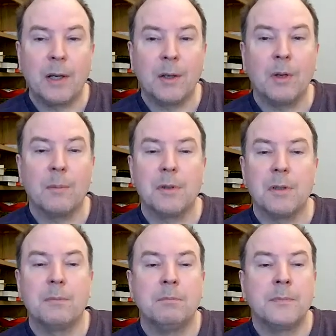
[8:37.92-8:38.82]
we can all
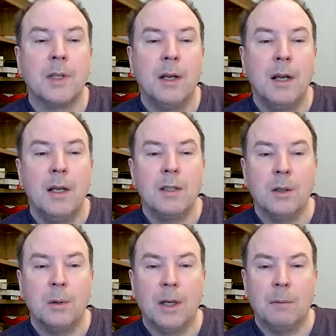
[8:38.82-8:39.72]
improve.
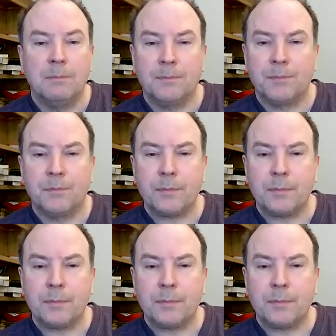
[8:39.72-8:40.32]
So,